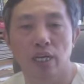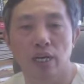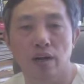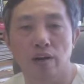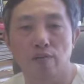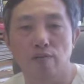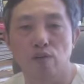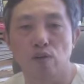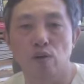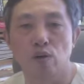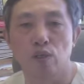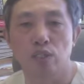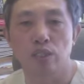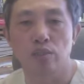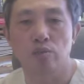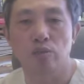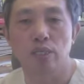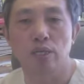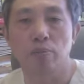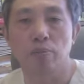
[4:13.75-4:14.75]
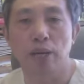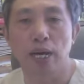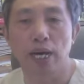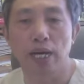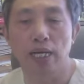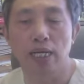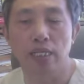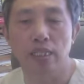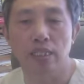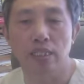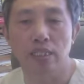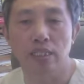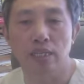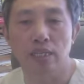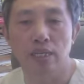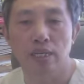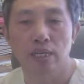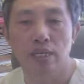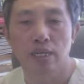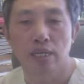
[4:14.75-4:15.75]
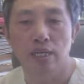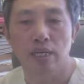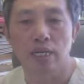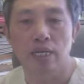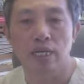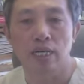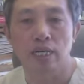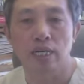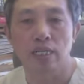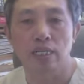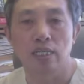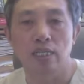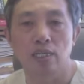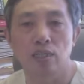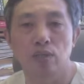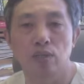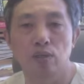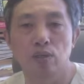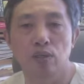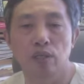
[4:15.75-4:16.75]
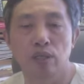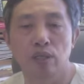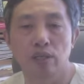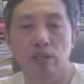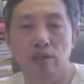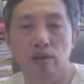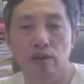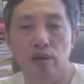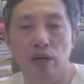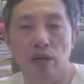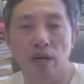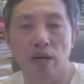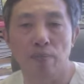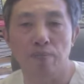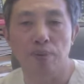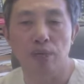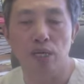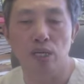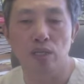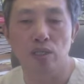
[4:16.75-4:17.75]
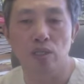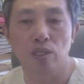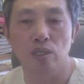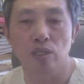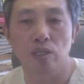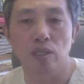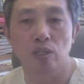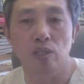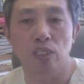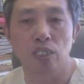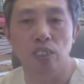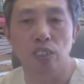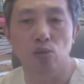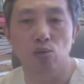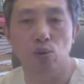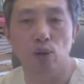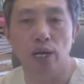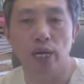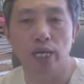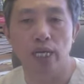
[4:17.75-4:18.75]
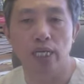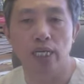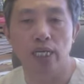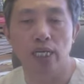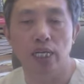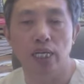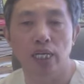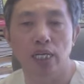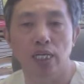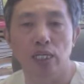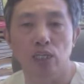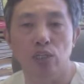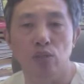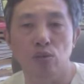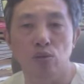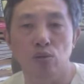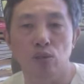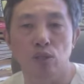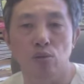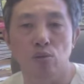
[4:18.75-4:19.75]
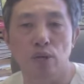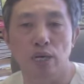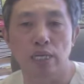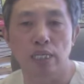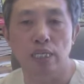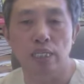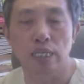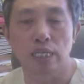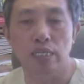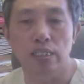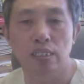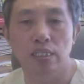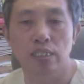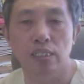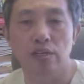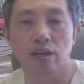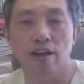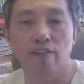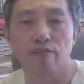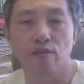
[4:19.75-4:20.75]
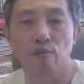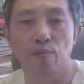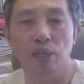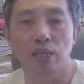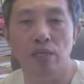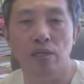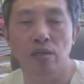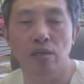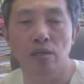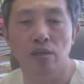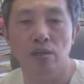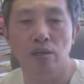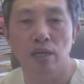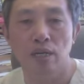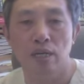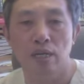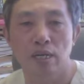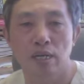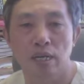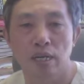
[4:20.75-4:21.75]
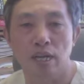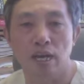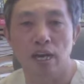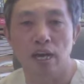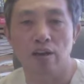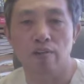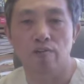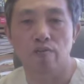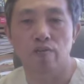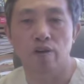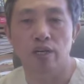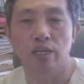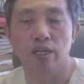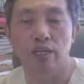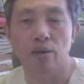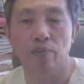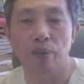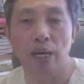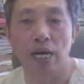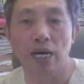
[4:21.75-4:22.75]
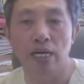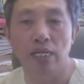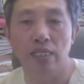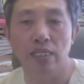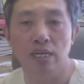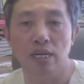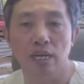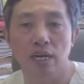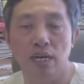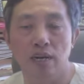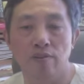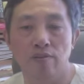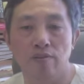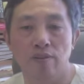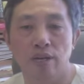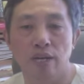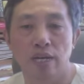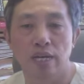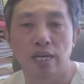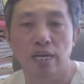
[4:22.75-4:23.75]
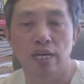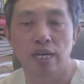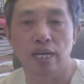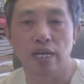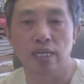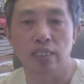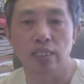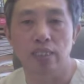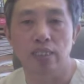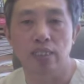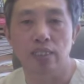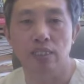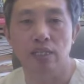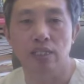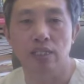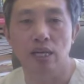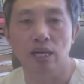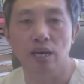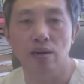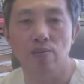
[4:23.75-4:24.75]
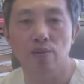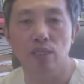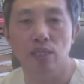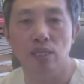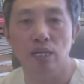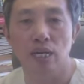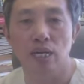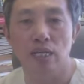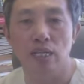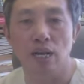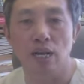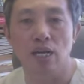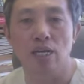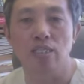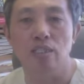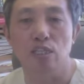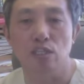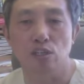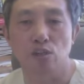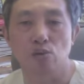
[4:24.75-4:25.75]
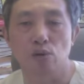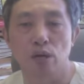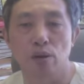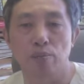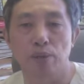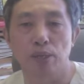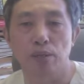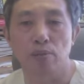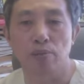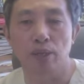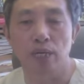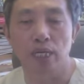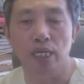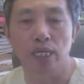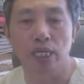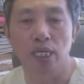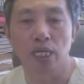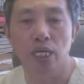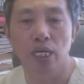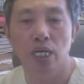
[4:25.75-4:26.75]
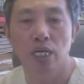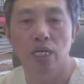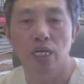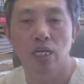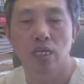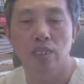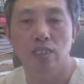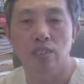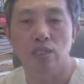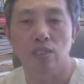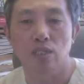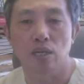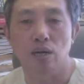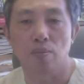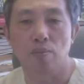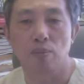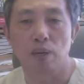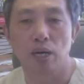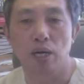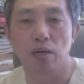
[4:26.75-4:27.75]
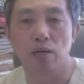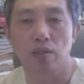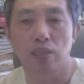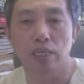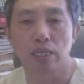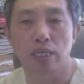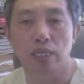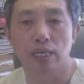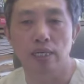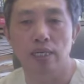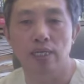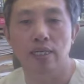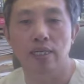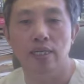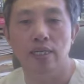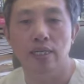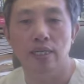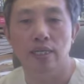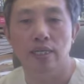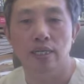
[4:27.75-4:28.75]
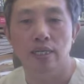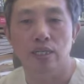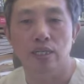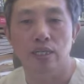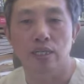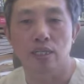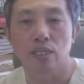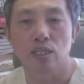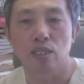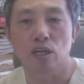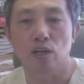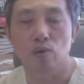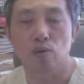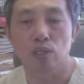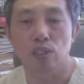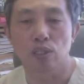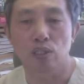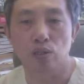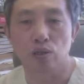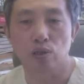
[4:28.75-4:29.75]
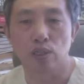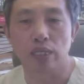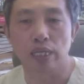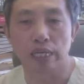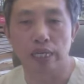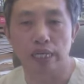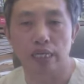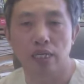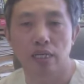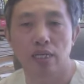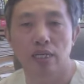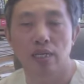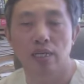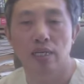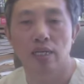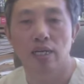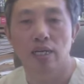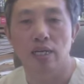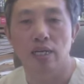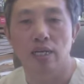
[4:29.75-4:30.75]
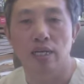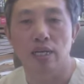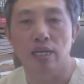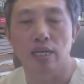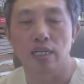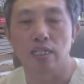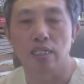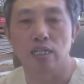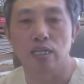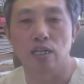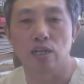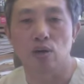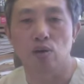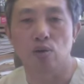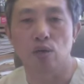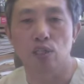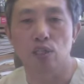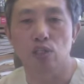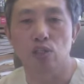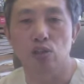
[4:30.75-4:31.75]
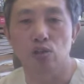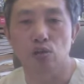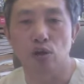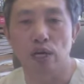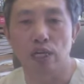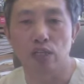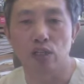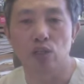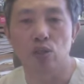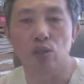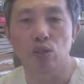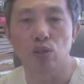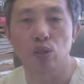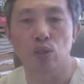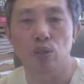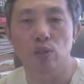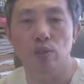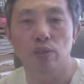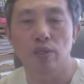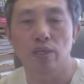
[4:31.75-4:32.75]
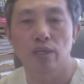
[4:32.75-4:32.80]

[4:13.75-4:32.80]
Of course, when you balanced, you're happier. You eat right. You do the right things. You have a better life and you balance life. And sometimes not necessary about the money. So it's about what you think and what you try to do.